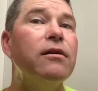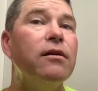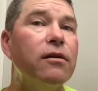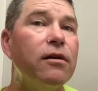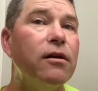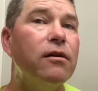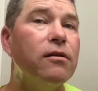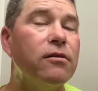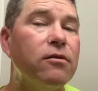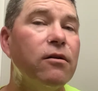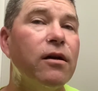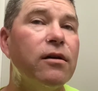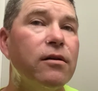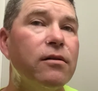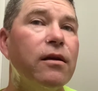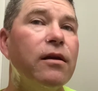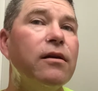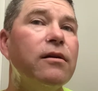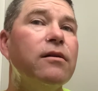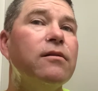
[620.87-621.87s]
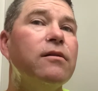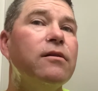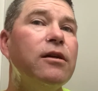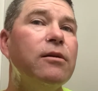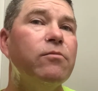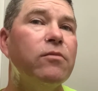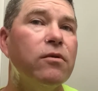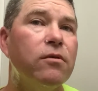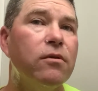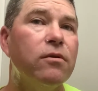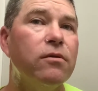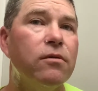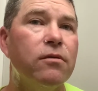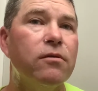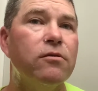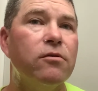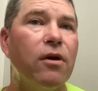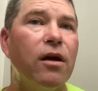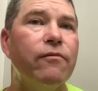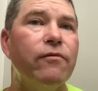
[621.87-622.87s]
They're going to try to take and keep the
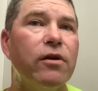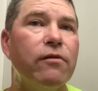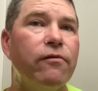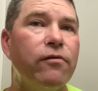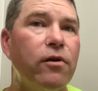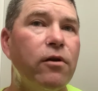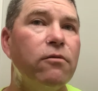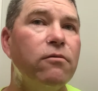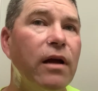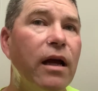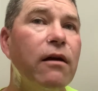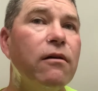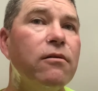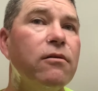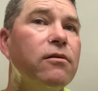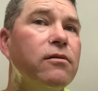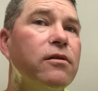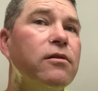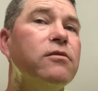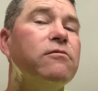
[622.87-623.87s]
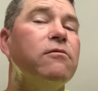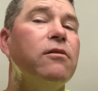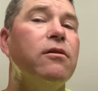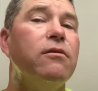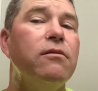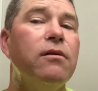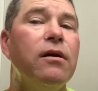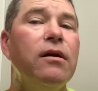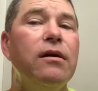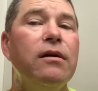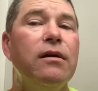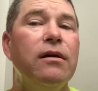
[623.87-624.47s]
traffic flow down on this road.